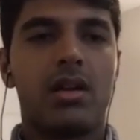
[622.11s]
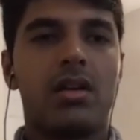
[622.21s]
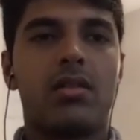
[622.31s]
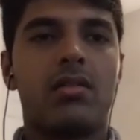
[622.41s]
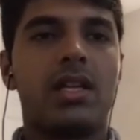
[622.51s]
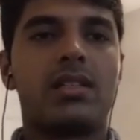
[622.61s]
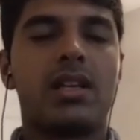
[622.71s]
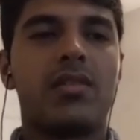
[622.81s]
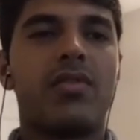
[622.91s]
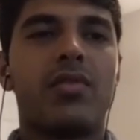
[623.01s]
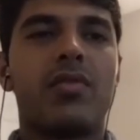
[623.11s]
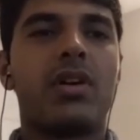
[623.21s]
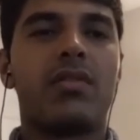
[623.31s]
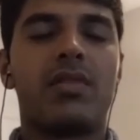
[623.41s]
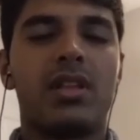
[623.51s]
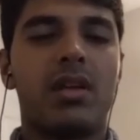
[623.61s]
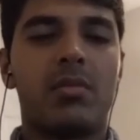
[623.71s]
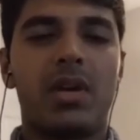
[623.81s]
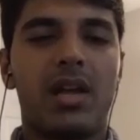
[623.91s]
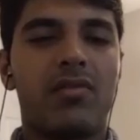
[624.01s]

let's say if you work with him